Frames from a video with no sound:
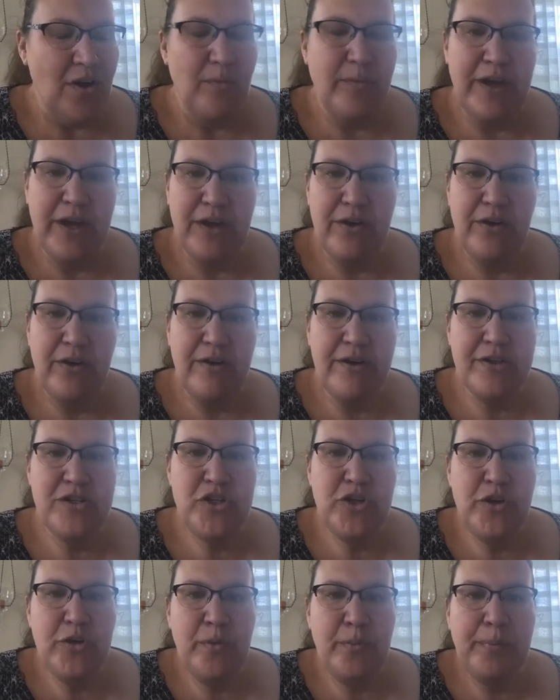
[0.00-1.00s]
We
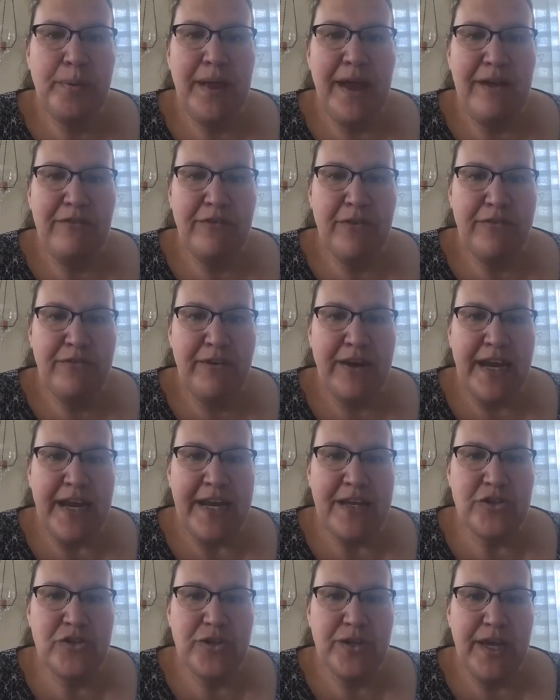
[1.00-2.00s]
encourage you to apply for
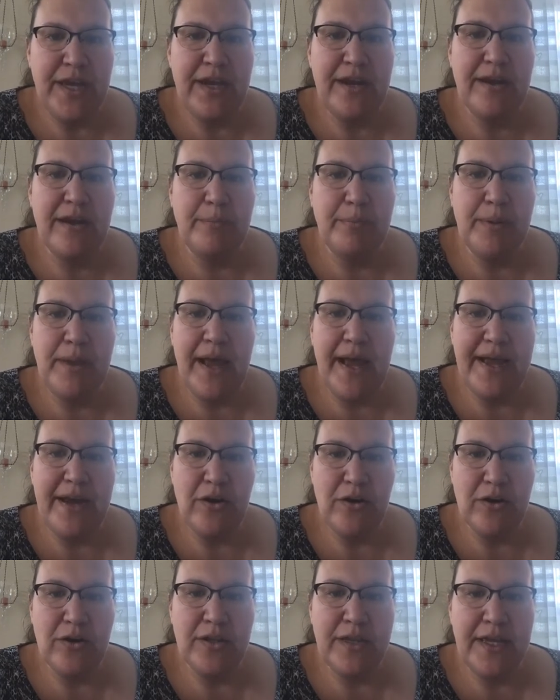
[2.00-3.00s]
financial aid and apply
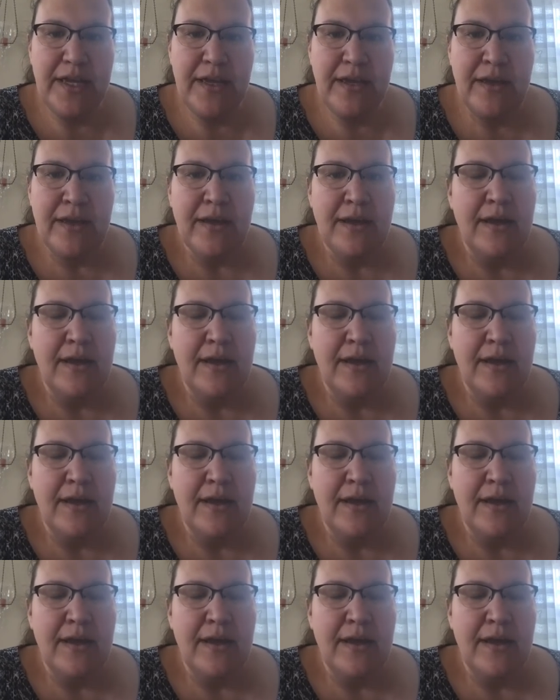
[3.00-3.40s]
early.